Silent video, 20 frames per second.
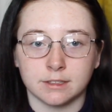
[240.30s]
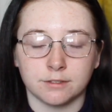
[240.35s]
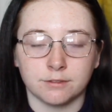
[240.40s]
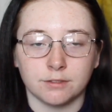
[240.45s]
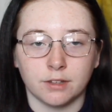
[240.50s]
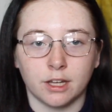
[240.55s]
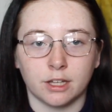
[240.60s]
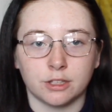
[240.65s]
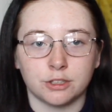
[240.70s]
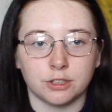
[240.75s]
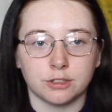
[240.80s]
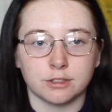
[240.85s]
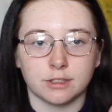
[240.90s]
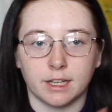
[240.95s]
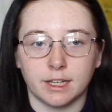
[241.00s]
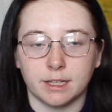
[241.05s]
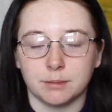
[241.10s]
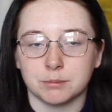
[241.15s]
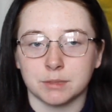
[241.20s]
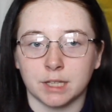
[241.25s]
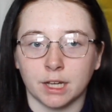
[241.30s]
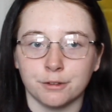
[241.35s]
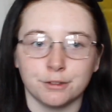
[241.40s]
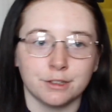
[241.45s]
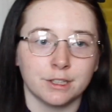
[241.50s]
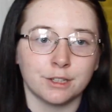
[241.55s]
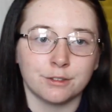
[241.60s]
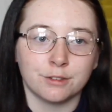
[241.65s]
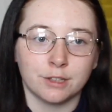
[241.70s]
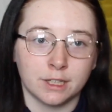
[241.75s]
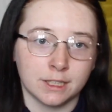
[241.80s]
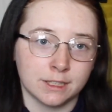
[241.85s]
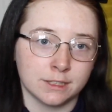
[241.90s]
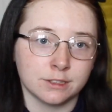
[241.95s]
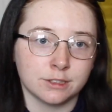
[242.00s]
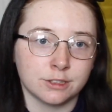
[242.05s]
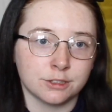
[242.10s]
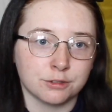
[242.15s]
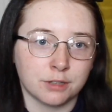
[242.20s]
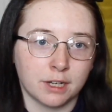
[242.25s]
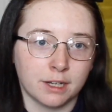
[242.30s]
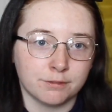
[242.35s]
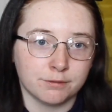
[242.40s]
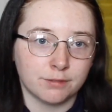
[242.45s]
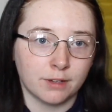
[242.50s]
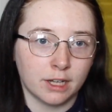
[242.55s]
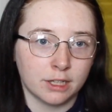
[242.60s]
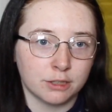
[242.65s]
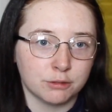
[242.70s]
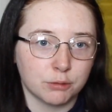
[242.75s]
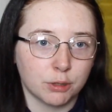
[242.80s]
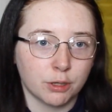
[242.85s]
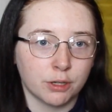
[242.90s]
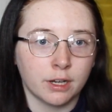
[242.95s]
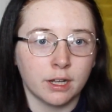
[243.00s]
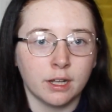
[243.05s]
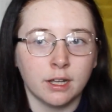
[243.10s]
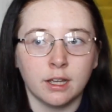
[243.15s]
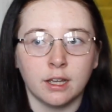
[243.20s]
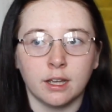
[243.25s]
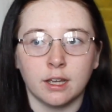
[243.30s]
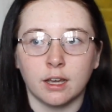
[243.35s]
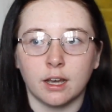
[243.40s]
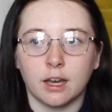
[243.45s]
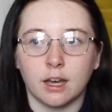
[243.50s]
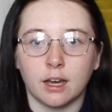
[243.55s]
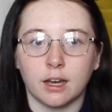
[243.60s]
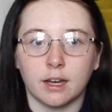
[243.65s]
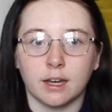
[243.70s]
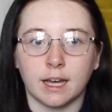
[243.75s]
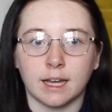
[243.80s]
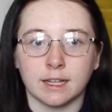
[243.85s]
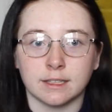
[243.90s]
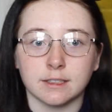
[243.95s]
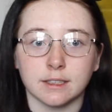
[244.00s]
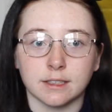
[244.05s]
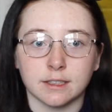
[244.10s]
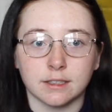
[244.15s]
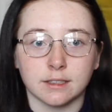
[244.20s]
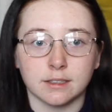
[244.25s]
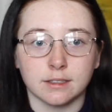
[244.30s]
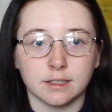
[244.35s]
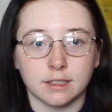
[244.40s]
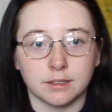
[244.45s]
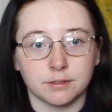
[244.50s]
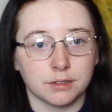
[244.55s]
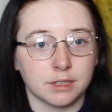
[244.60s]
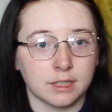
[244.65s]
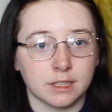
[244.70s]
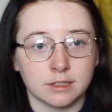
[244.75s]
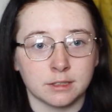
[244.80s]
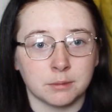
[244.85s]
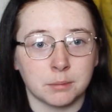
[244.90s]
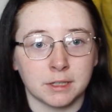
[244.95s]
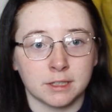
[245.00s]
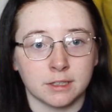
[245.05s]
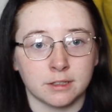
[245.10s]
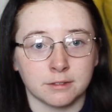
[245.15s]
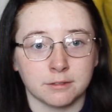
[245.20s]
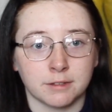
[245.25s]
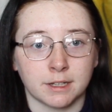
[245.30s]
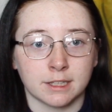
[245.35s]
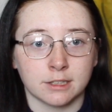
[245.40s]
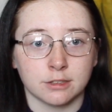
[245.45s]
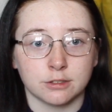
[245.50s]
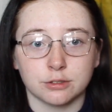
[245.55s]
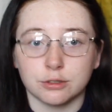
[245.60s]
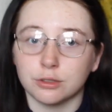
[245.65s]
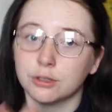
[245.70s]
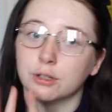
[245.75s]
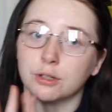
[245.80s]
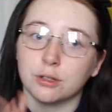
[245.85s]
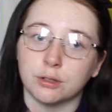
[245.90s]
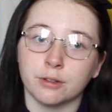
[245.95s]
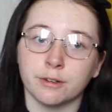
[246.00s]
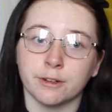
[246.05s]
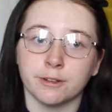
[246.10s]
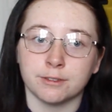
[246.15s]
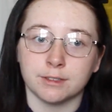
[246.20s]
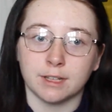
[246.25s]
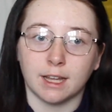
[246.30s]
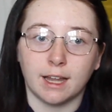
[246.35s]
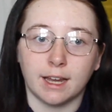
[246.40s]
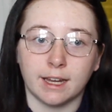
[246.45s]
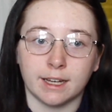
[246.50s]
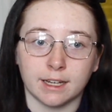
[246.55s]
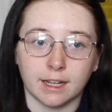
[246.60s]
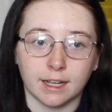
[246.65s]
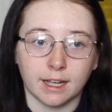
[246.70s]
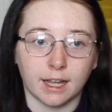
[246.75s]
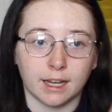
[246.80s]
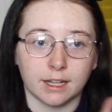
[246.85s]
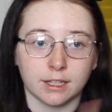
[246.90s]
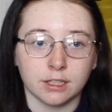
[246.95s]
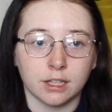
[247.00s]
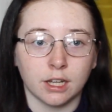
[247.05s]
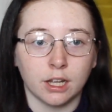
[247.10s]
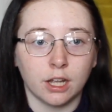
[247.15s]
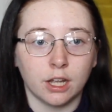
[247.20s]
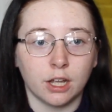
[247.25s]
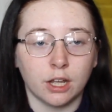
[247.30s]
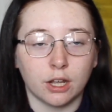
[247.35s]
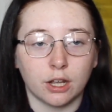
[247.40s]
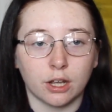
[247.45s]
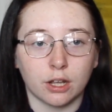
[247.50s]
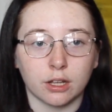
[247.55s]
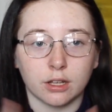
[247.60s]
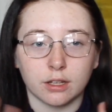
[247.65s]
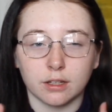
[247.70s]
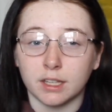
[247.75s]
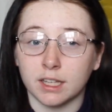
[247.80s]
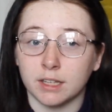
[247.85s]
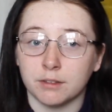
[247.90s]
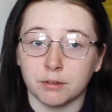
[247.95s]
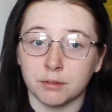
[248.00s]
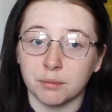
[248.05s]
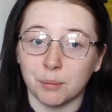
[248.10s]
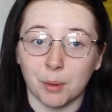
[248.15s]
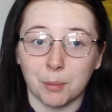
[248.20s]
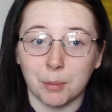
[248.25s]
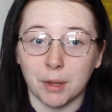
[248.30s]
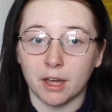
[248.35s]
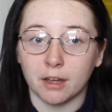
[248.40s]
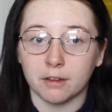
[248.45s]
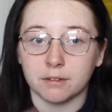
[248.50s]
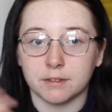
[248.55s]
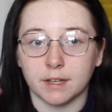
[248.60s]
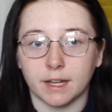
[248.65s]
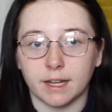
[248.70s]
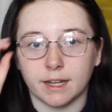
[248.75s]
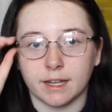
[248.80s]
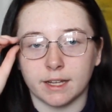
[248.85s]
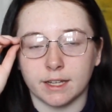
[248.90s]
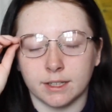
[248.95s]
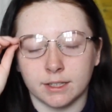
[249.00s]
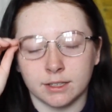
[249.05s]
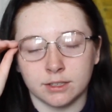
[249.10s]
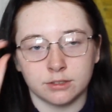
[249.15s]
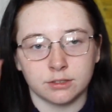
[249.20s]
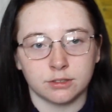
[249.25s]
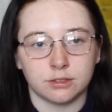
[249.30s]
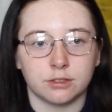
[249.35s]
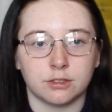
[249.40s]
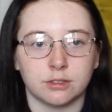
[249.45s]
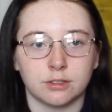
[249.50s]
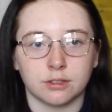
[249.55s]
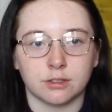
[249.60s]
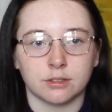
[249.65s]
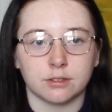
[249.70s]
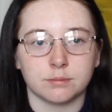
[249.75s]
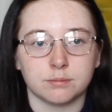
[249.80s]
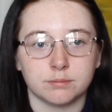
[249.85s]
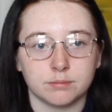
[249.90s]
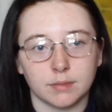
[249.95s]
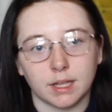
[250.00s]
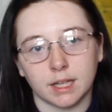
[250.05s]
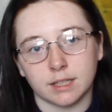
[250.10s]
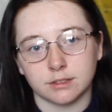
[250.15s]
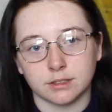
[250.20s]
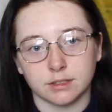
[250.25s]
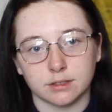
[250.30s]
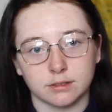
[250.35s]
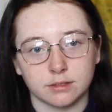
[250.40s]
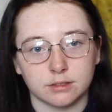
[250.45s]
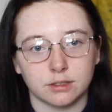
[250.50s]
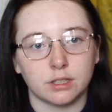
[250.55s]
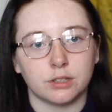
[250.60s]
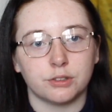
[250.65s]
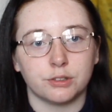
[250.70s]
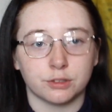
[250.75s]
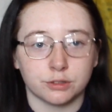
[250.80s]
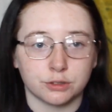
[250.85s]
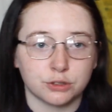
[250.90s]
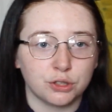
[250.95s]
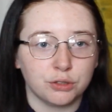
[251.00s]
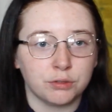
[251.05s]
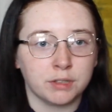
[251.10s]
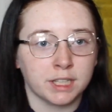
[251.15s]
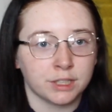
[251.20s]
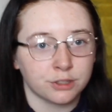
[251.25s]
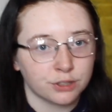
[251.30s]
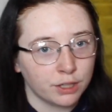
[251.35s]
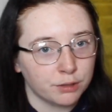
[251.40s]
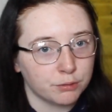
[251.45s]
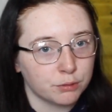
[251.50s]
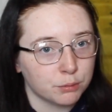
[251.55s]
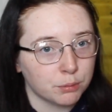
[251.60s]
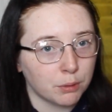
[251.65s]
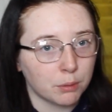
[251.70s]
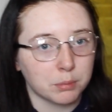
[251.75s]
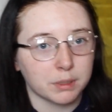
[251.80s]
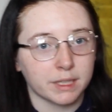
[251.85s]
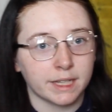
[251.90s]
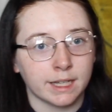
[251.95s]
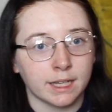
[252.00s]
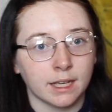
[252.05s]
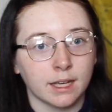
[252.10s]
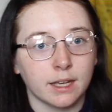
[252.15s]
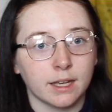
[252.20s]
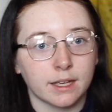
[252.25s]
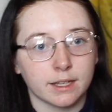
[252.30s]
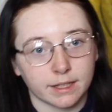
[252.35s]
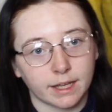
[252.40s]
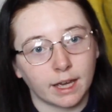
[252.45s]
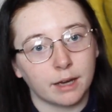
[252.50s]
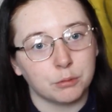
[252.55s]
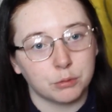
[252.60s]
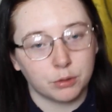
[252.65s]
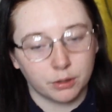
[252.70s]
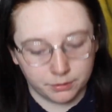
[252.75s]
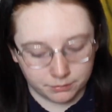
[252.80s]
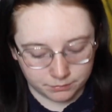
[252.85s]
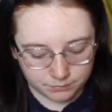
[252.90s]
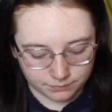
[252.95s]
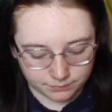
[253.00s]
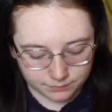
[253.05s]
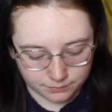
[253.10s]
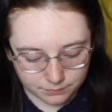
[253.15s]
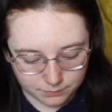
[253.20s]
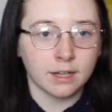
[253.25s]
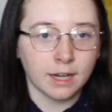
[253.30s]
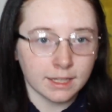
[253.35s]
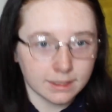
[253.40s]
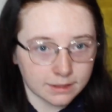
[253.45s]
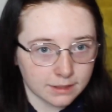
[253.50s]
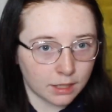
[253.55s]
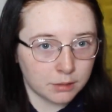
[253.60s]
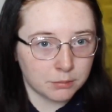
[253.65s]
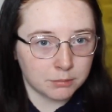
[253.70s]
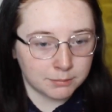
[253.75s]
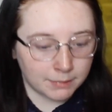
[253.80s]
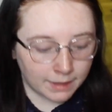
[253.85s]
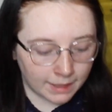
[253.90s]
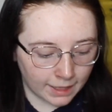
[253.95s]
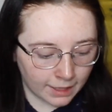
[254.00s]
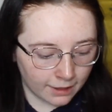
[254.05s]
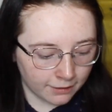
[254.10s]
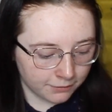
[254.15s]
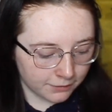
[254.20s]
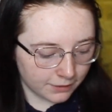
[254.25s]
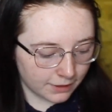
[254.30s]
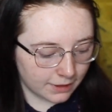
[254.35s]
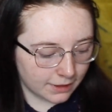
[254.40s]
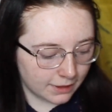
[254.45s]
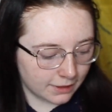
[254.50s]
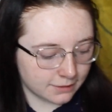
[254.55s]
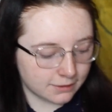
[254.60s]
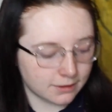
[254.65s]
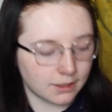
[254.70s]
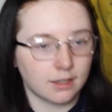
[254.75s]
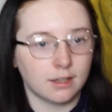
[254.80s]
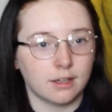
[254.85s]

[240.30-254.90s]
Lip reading: and Virtues. I am currently on the hunt to try and find one at either an independent record store or online, and either for my birthday or soonish, I will probably get one. The next album I have is